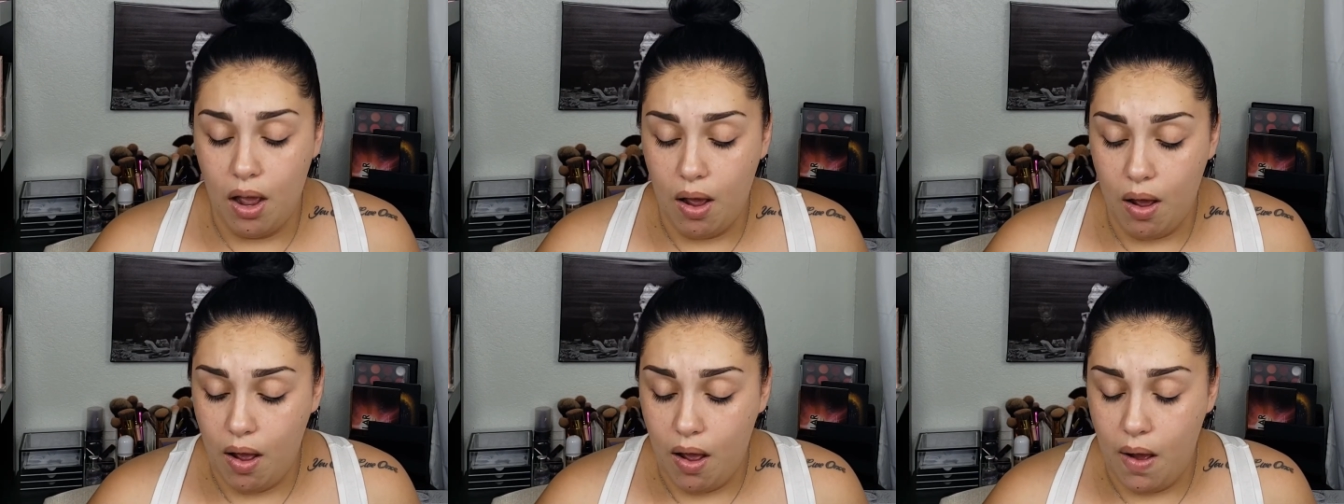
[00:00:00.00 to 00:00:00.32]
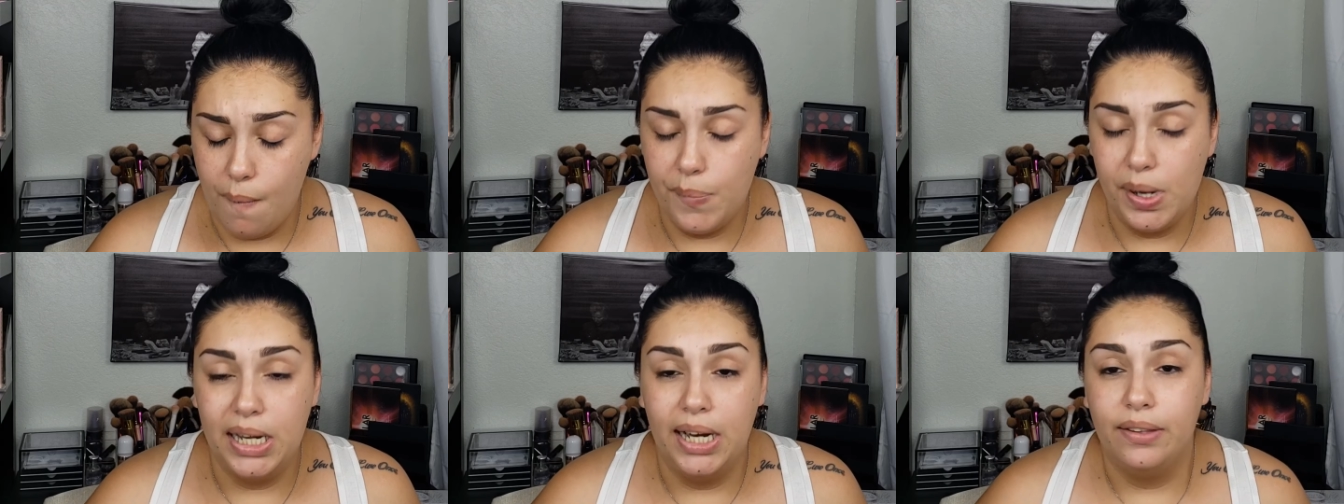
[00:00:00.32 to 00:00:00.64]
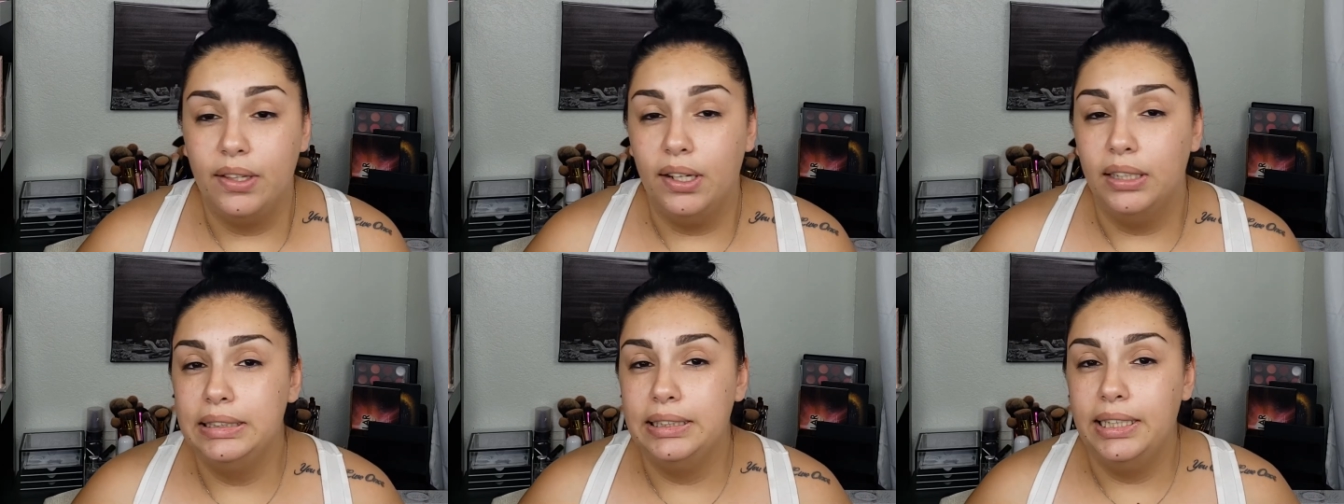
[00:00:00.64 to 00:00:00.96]
and I
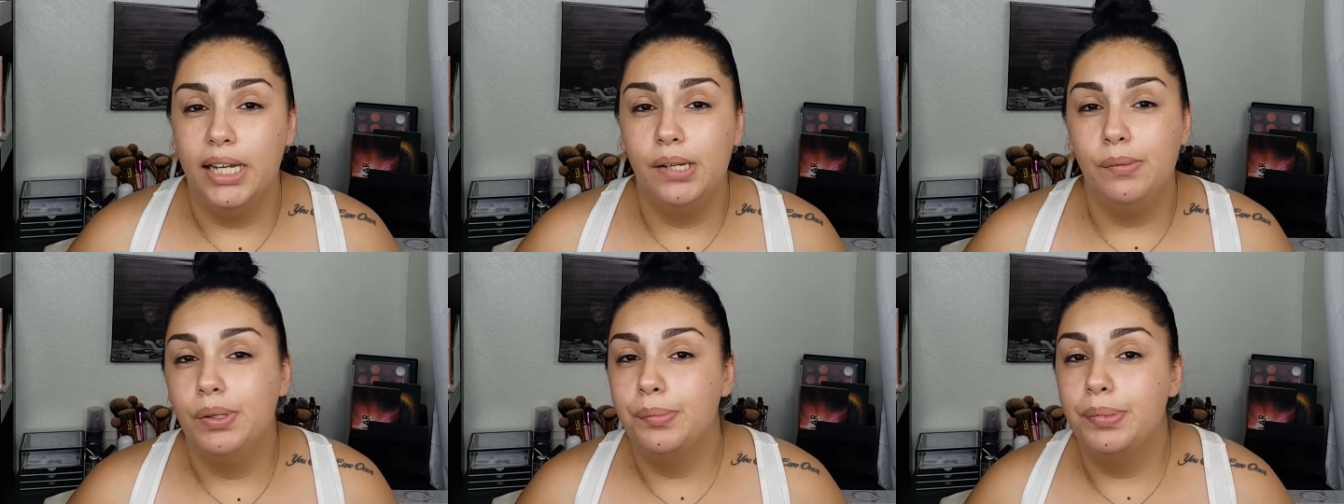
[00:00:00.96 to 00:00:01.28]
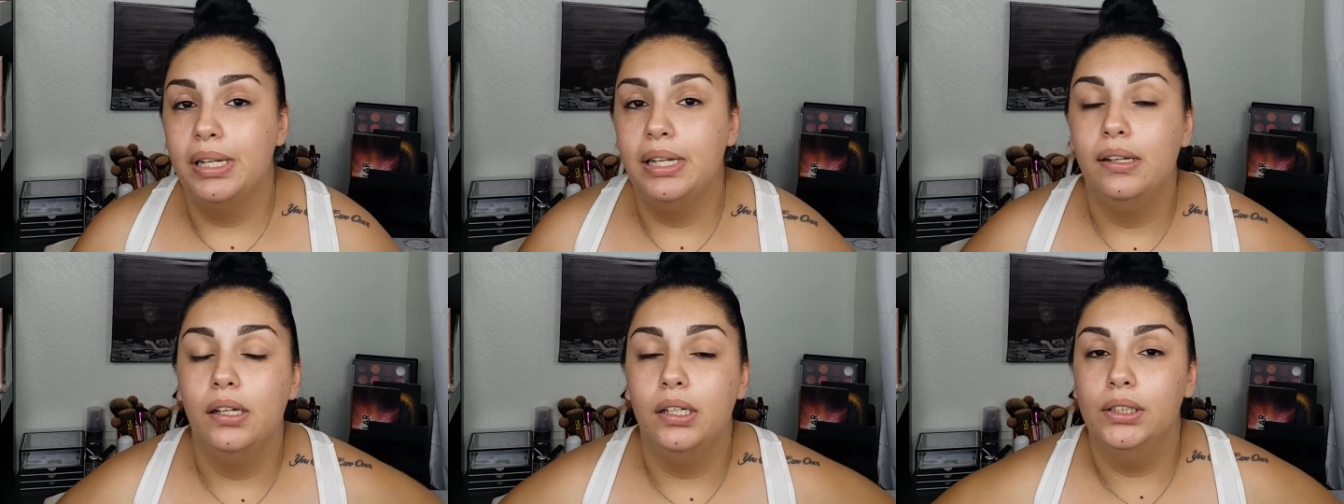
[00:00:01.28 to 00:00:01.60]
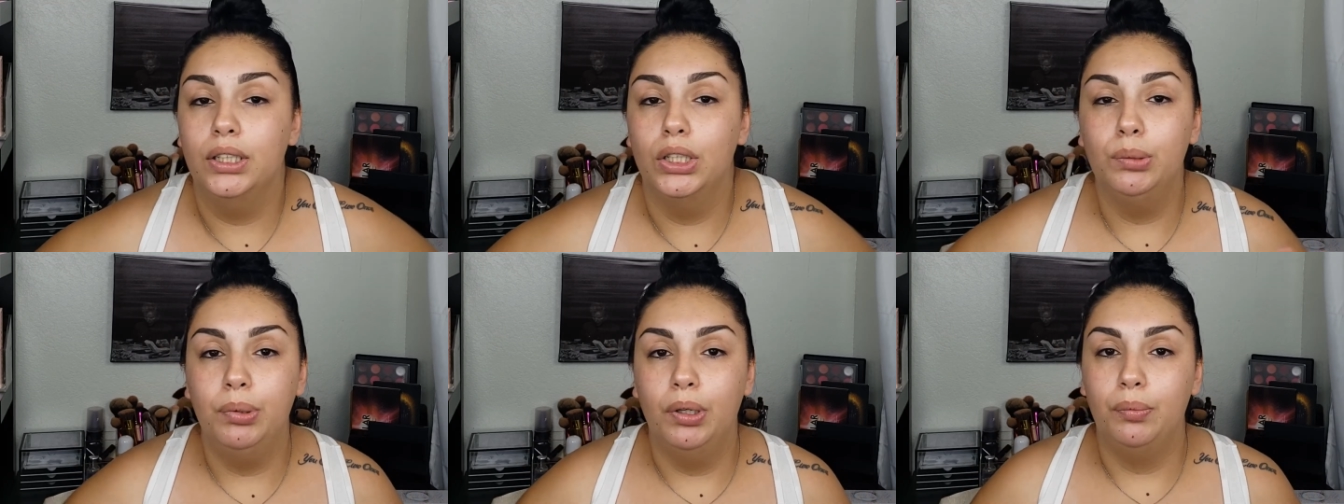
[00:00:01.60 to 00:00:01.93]
thought today would be a
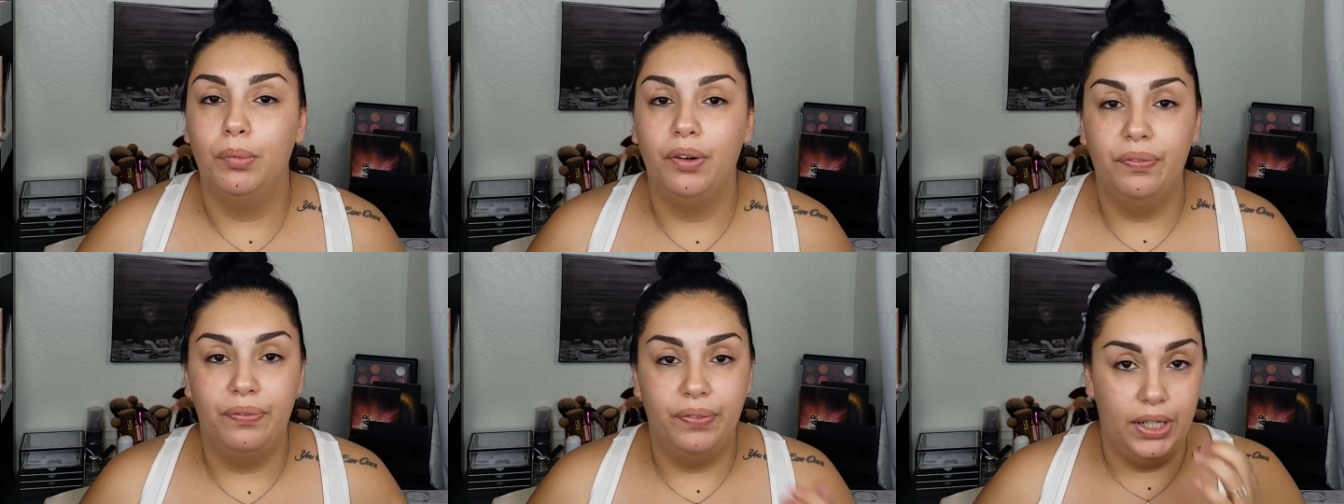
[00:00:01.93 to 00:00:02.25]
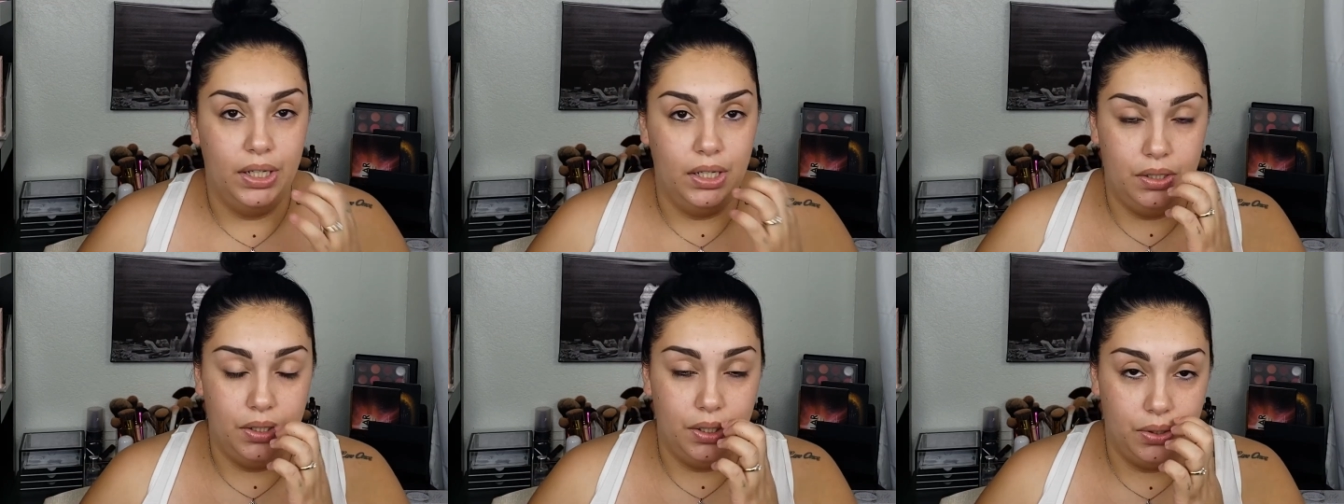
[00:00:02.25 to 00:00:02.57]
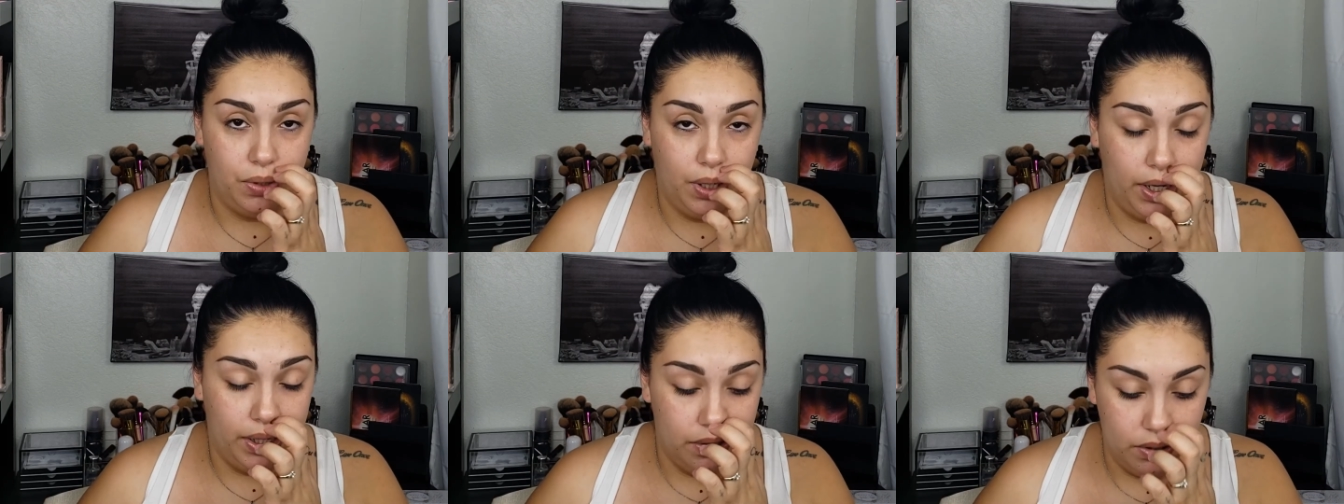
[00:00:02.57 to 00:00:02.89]
little bit more fitting to
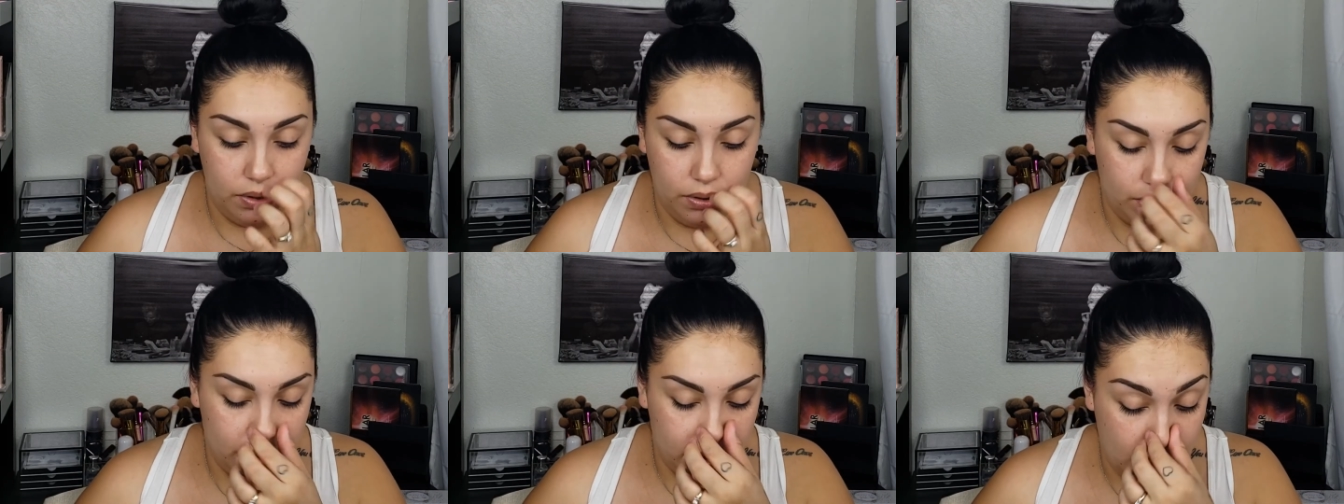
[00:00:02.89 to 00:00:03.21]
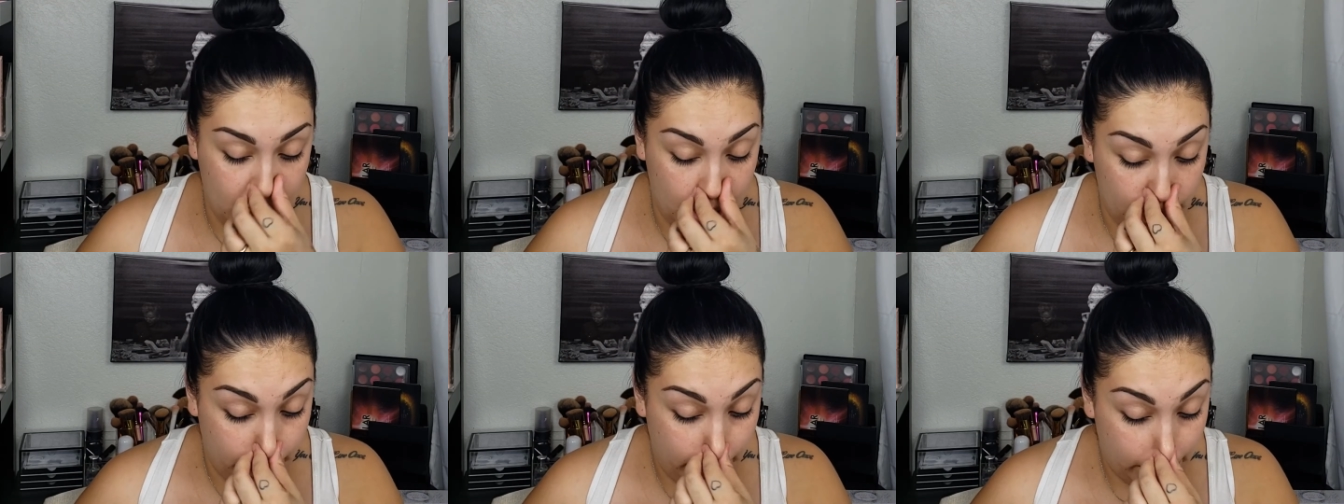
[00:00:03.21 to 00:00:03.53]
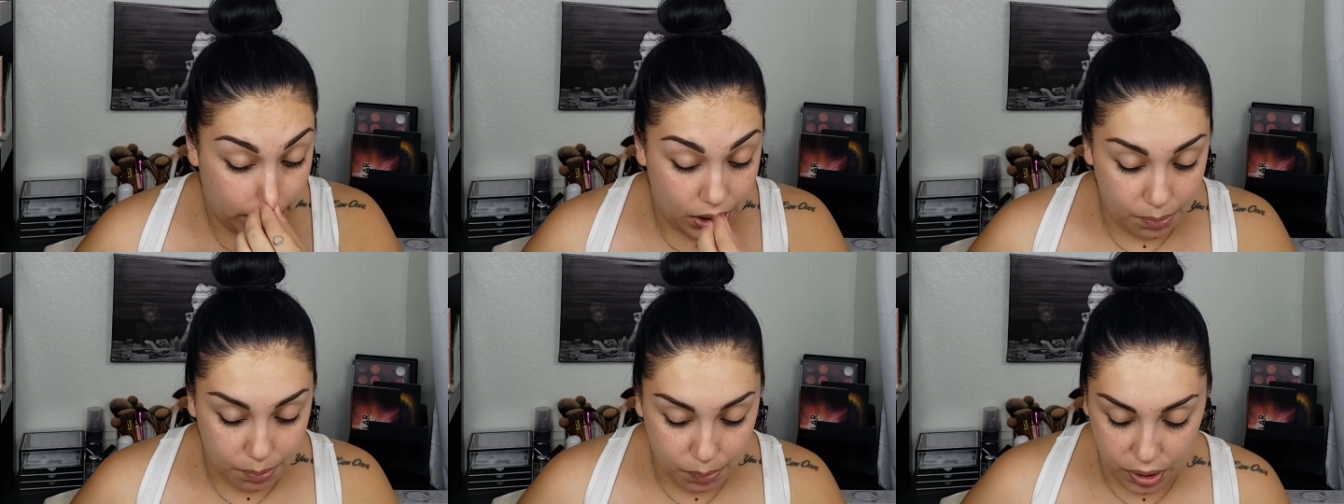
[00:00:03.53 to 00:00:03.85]
try to stick
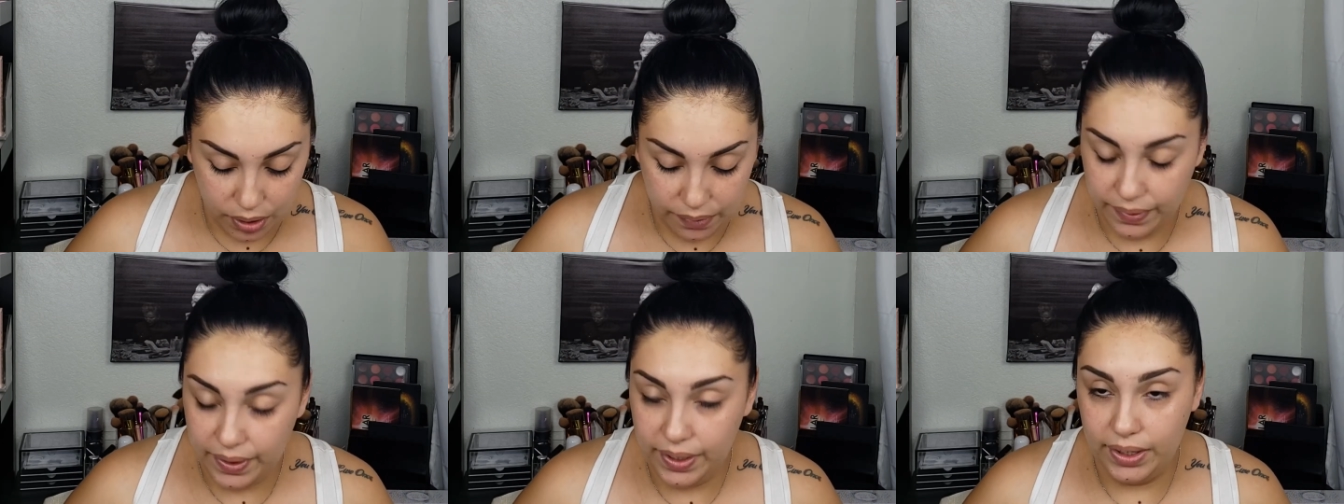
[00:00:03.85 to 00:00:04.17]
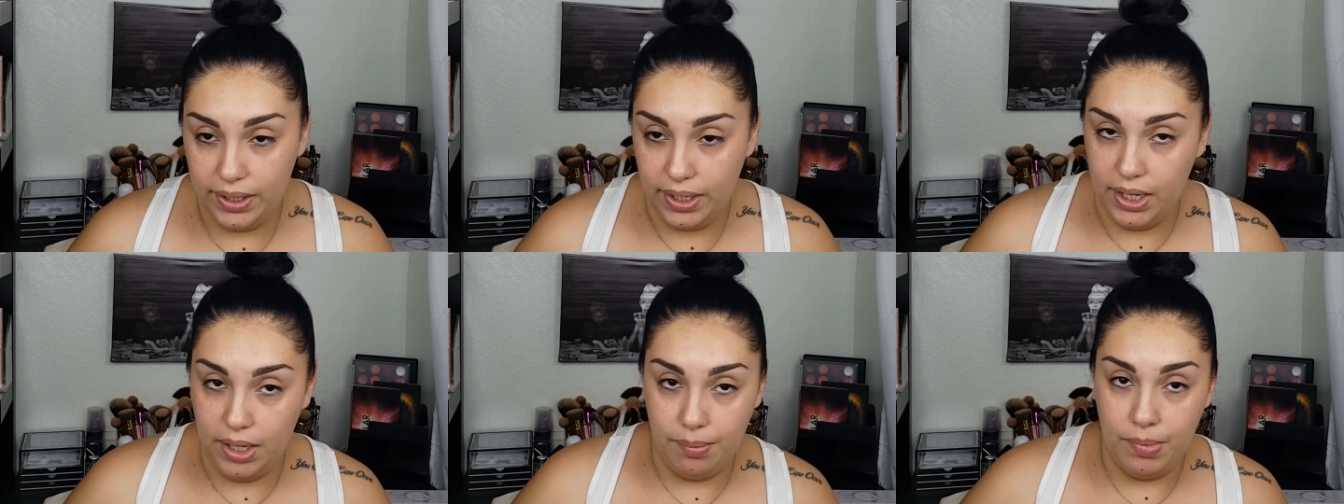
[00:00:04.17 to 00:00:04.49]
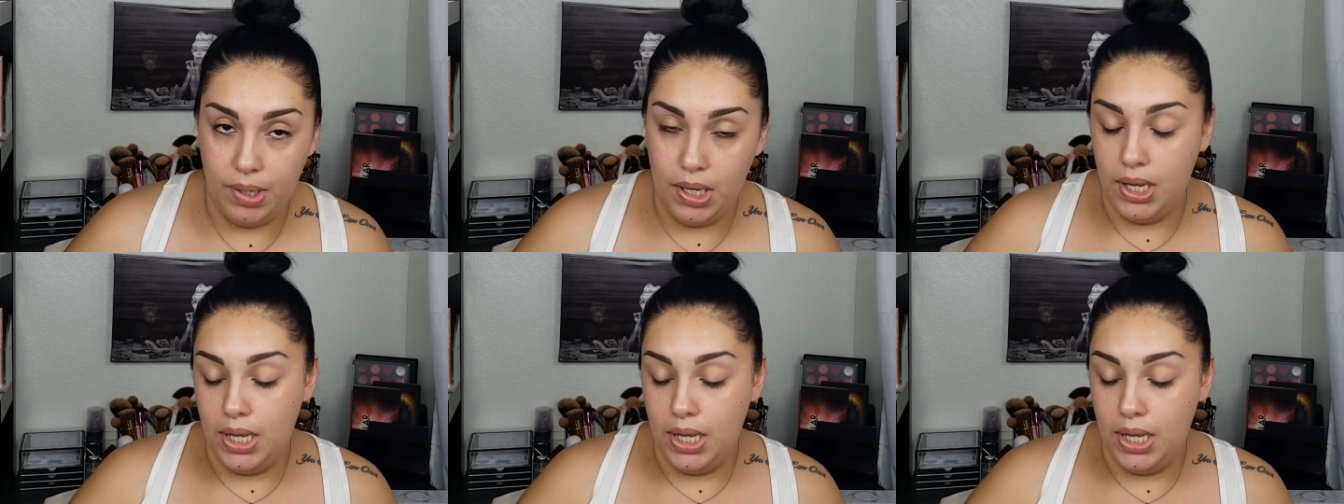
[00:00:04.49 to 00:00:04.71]
with the Morphe theme.